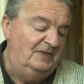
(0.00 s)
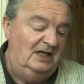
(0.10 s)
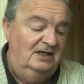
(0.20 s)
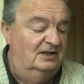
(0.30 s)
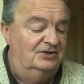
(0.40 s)

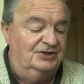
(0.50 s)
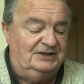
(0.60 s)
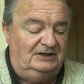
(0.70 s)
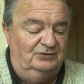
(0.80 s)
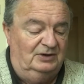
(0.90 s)
And just
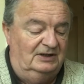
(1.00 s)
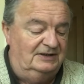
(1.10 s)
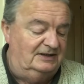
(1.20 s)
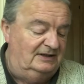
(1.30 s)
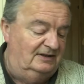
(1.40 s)
to give you an
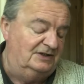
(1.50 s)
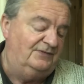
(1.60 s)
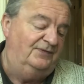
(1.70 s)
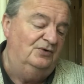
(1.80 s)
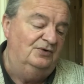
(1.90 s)
idea, this
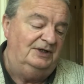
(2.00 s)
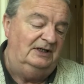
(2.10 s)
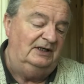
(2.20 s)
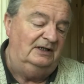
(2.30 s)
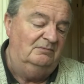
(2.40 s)
4
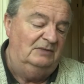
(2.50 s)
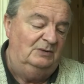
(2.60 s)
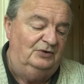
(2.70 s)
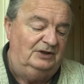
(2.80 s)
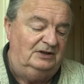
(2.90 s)
gig
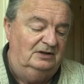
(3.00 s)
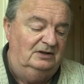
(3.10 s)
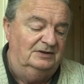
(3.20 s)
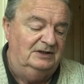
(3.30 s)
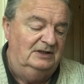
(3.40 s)
memory
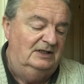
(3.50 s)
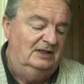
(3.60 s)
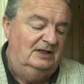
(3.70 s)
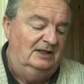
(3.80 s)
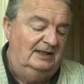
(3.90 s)
card
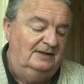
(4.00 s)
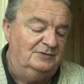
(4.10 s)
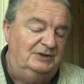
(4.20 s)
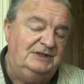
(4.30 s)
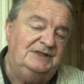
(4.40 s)

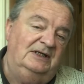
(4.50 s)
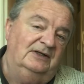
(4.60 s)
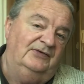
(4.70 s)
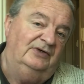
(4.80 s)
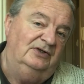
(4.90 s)
allows me to
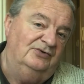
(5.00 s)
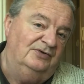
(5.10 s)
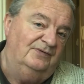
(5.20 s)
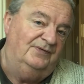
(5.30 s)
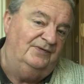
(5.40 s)
take
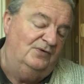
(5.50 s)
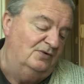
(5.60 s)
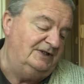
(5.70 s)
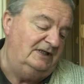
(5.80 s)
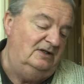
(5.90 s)

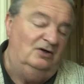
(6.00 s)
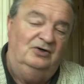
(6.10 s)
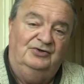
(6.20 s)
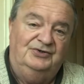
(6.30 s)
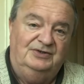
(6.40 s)
340
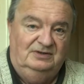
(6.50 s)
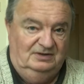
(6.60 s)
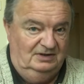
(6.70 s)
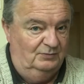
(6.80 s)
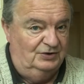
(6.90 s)
odd
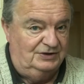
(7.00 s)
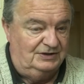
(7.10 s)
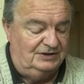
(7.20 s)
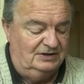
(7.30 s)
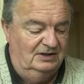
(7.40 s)

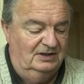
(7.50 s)
images